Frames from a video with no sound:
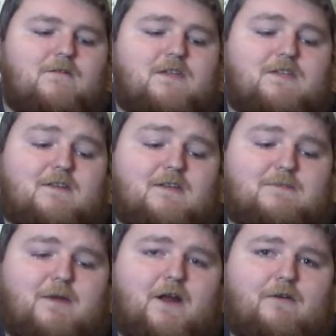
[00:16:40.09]
these
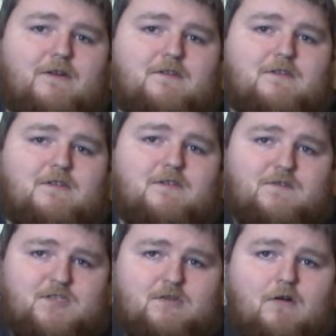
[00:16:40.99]
bearings
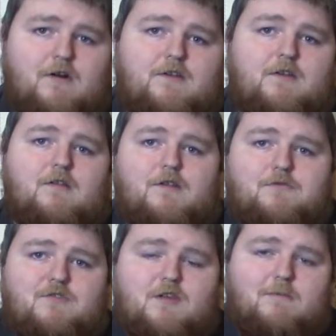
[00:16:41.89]
started to
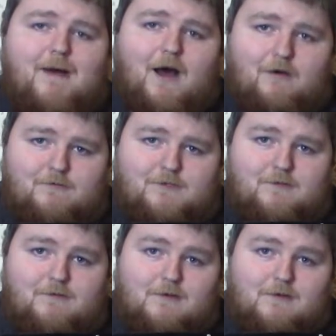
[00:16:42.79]
lose their balls.